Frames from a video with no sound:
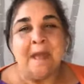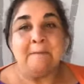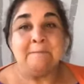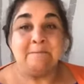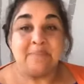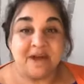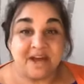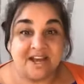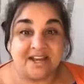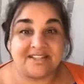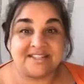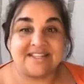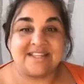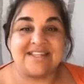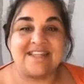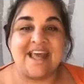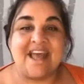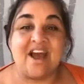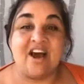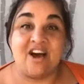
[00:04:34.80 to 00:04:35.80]
but
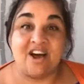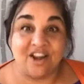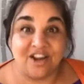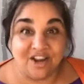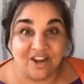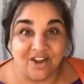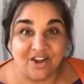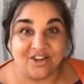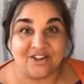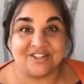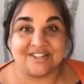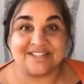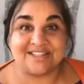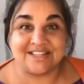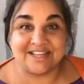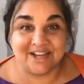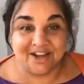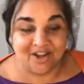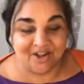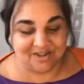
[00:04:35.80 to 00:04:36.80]
there are lots
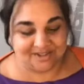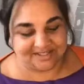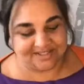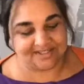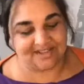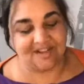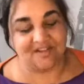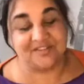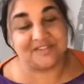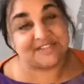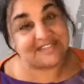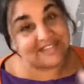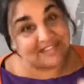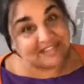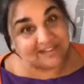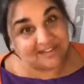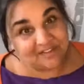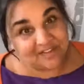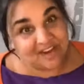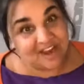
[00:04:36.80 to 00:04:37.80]
and lots of
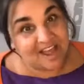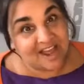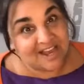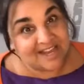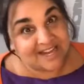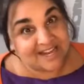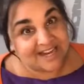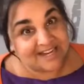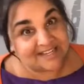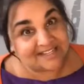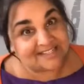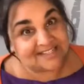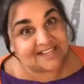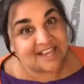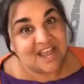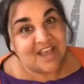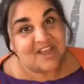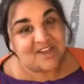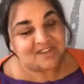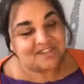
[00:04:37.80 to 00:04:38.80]
silver linings.
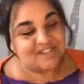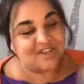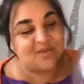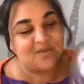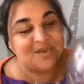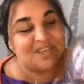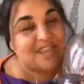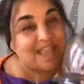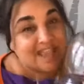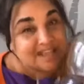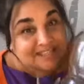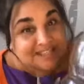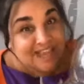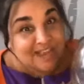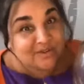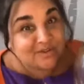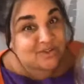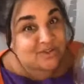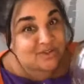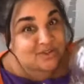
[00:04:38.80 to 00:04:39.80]
So get
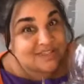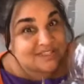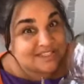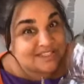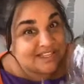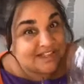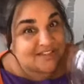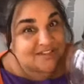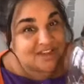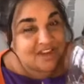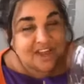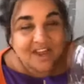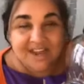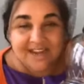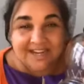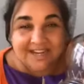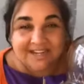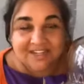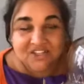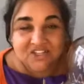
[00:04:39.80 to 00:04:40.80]
out your silver
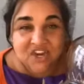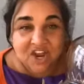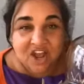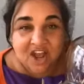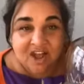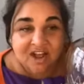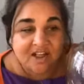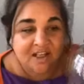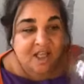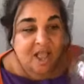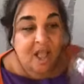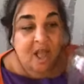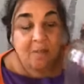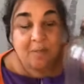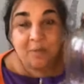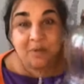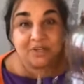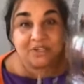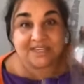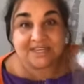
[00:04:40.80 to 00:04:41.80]
lining jar,
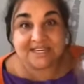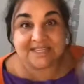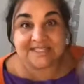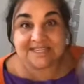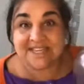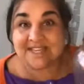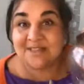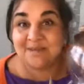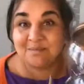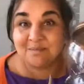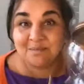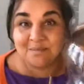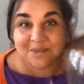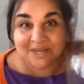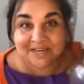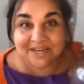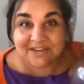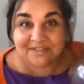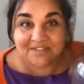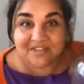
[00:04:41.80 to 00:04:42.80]
put it in the
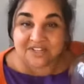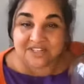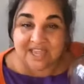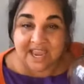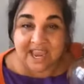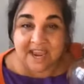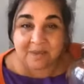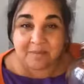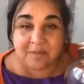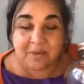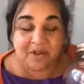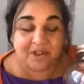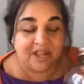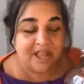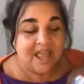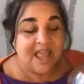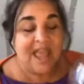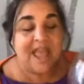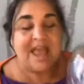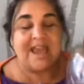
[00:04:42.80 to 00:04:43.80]
middle of the table,
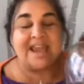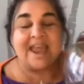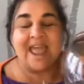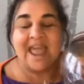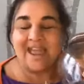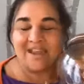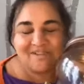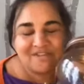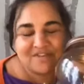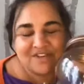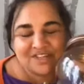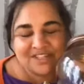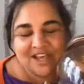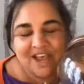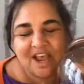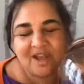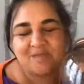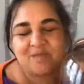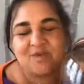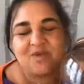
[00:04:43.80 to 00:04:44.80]
and every
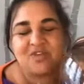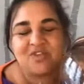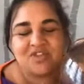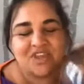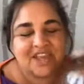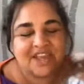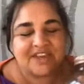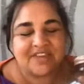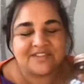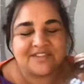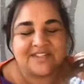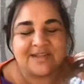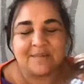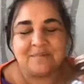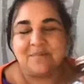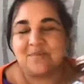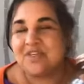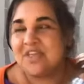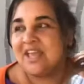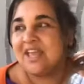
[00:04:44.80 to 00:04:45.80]
time you think of
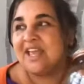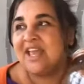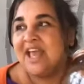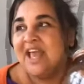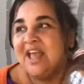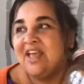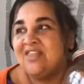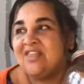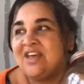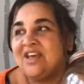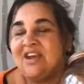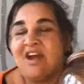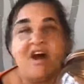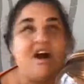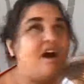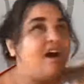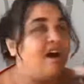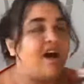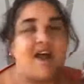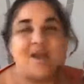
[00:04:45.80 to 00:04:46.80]
something that,
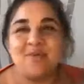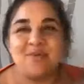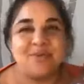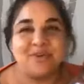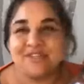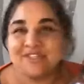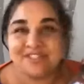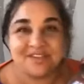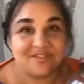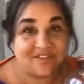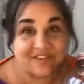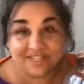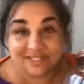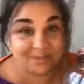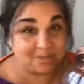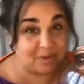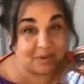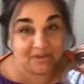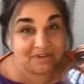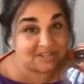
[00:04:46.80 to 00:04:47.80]
I wouldn't have
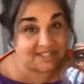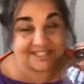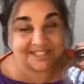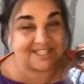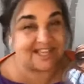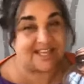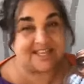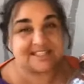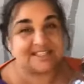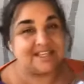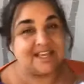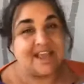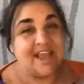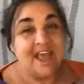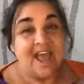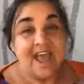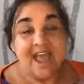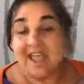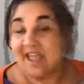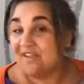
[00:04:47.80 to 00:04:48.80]
experienced this
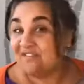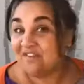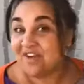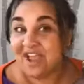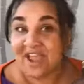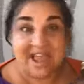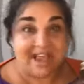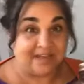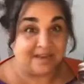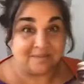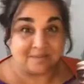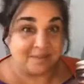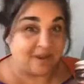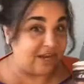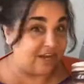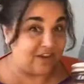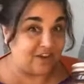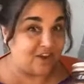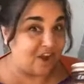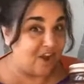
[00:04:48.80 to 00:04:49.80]
if I hadn't
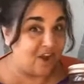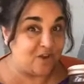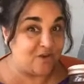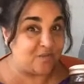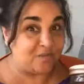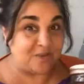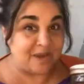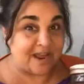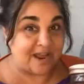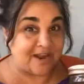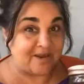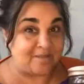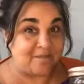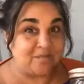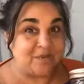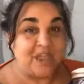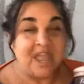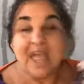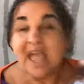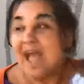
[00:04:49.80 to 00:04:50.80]
been at home now,
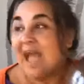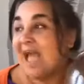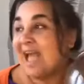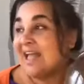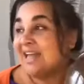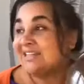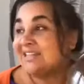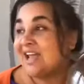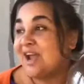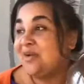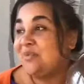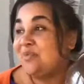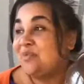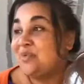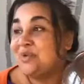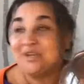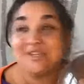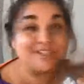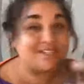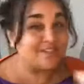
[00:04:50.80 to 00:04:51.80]
and I
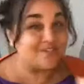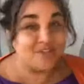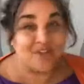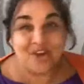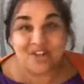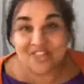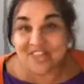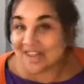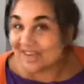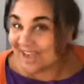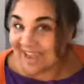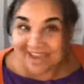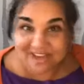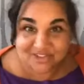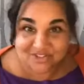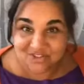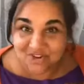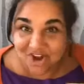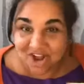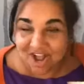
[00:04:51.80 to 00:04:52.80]
wouldn't have got that
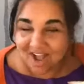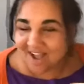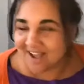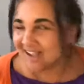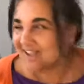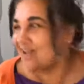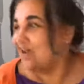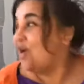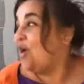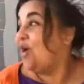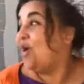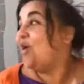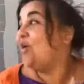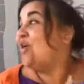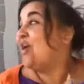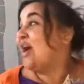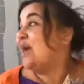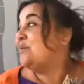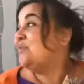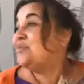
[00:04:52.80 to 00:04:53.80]
extra hug,
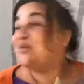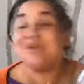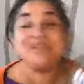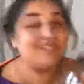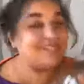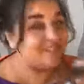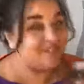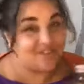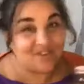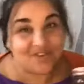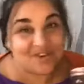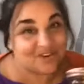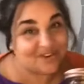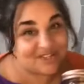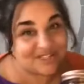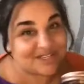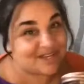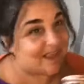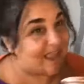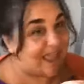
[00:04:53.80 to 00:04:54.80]
or I wouldn't have
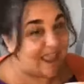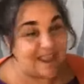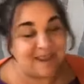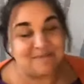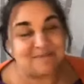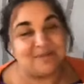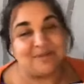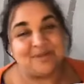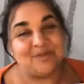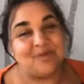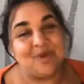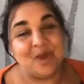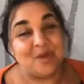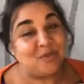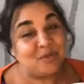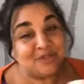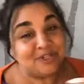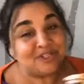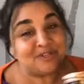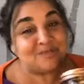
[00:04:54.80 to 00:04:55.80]

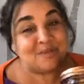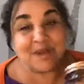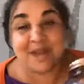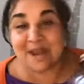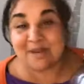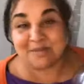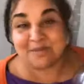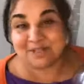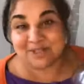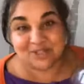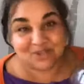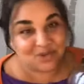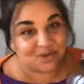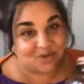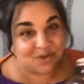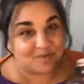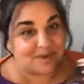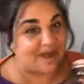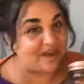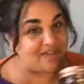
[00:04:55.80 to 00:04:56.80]
been able to talk
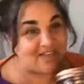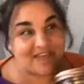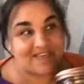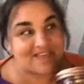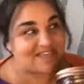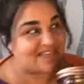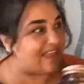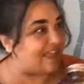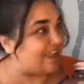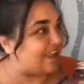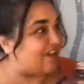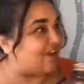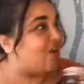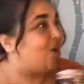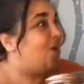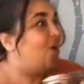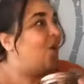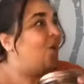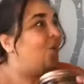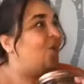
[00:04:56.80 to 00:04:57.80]
about that thing,
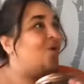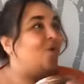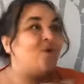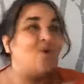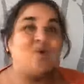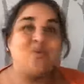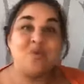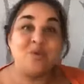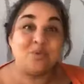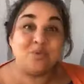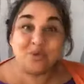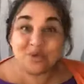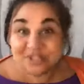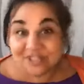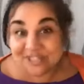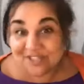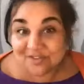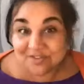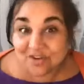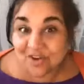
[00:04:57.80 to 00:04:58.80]
or we
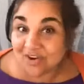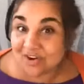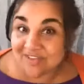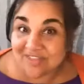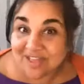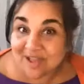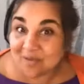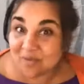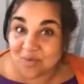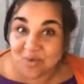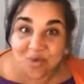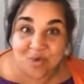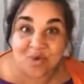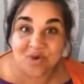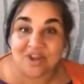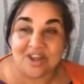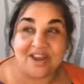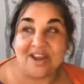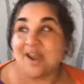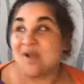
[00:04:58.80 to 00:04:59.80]
wouldn't have gone on that
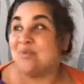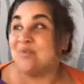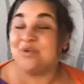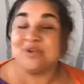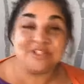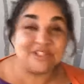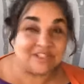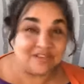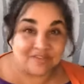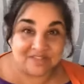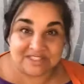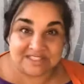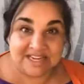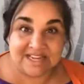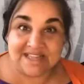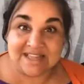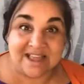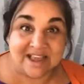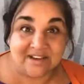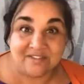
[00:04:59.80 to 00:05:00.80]
walk and I wouldn't have
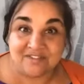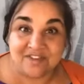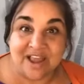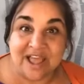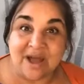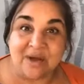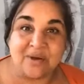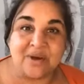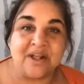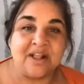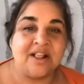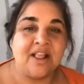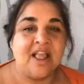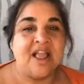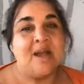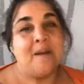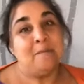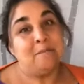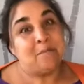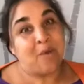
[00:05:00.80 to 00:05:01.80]
seen that flower.
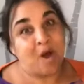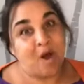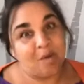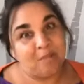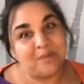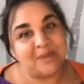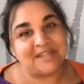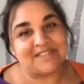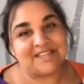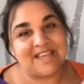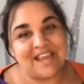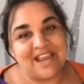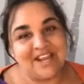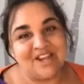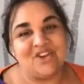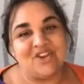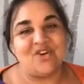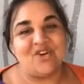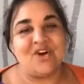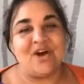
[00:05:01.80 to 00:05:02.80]
Pop it in
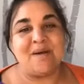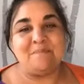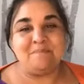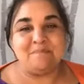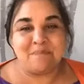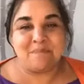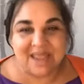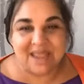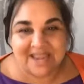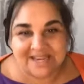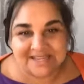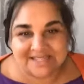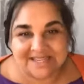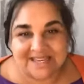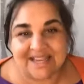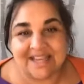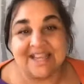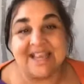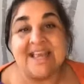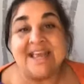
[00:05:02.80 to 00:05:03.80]
your
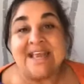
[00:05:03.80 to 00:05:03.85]
amazing